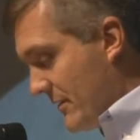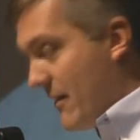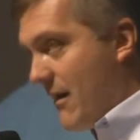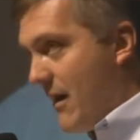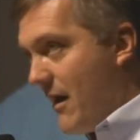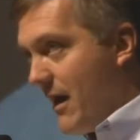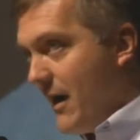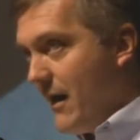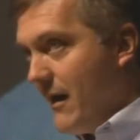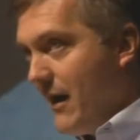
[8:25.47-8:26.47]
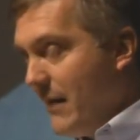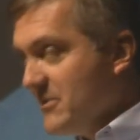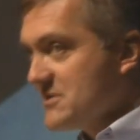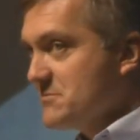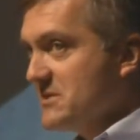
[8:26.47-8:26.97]
You know,
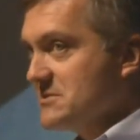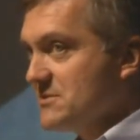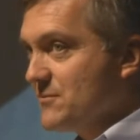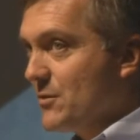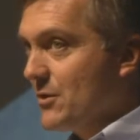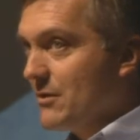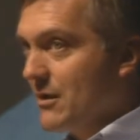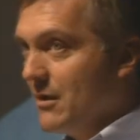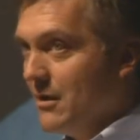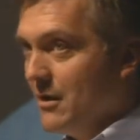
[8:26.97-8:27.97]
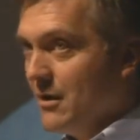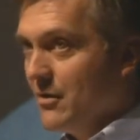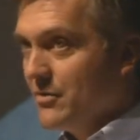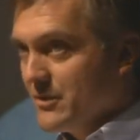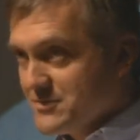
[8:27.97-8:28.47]
I'm in this business for
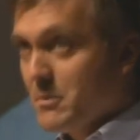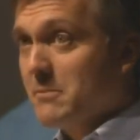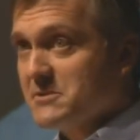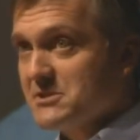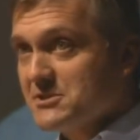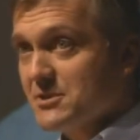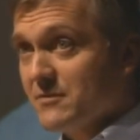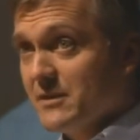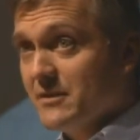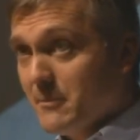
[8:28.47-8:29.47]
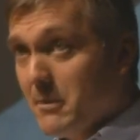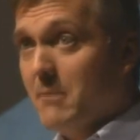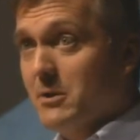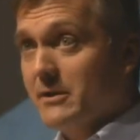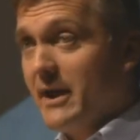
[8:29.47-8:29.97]
this purpose of serving the
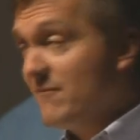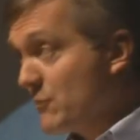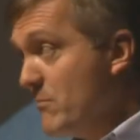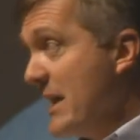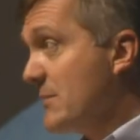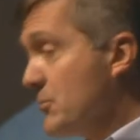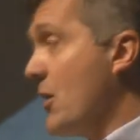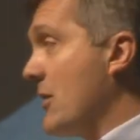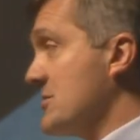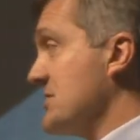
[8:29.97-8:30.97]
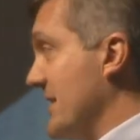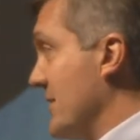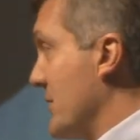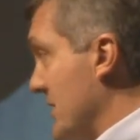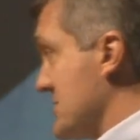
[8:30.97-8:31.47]
public and for making progress and
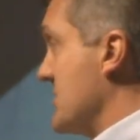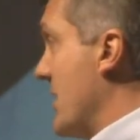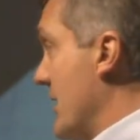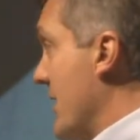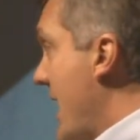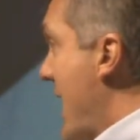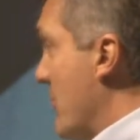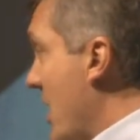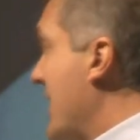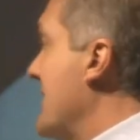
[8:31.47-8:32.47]
getting things done. And when